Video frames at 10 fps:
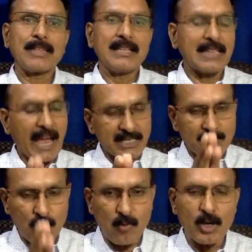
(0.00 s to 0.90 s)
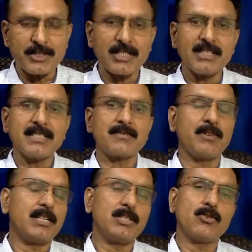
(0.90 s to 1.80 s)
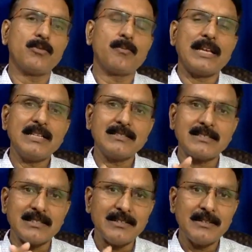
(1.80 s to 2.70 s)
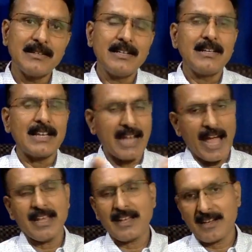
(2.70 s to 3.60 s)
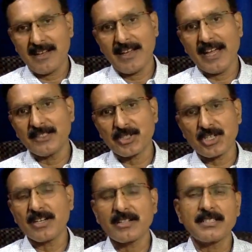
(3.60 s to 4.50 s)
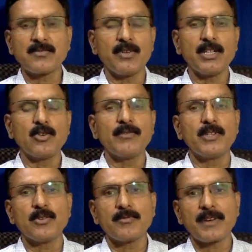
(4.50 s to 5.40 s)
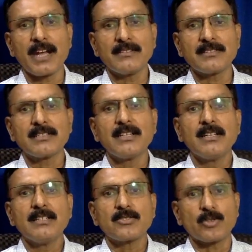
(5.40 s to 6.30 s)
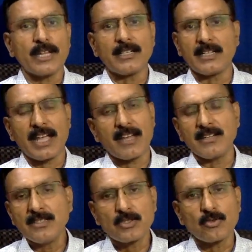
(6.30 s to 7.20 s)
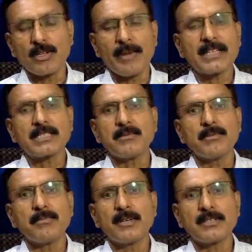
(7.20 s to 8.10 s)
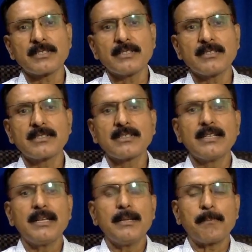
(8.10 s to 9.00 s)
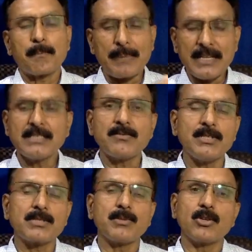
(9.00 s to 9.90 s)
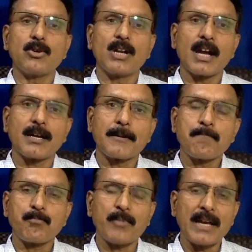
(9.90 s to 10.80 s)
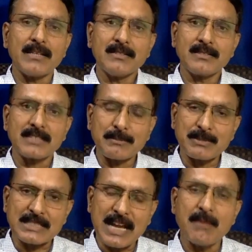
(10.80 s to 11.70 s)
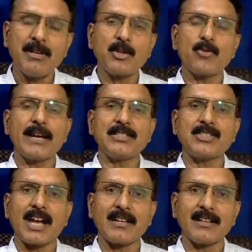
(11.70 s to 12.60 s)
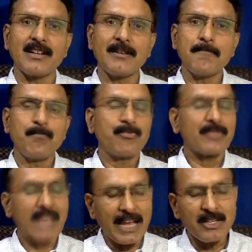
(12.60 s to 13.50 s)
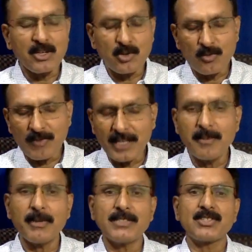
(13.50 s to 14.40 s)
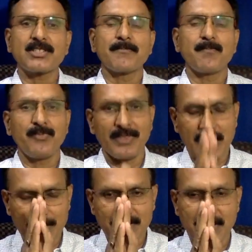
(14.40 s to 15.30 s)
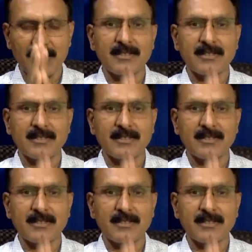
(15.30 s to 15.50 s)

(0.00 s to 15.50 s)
Thanks for watching this video. Please like and share this video with your friends so that it can reach to the maximum persons. Please wish me good luck by subscribing to my channel. Thank you very much. Namaskar.